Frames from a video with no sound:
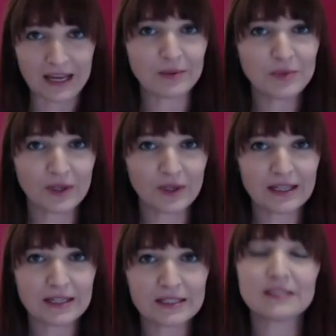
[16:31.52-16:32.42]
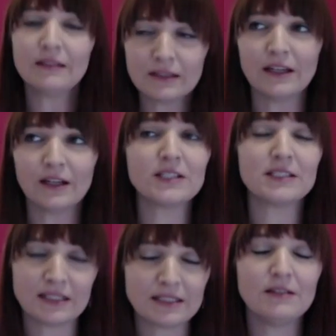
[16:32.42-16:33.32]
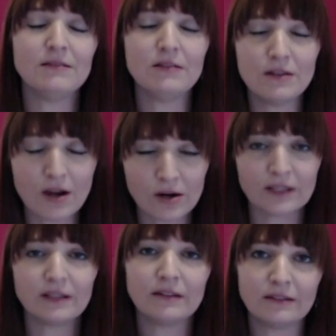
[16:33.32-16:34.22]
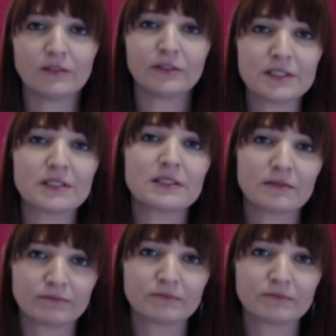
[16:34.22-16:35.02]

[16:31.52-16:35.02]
am doing this, there is a noted difference.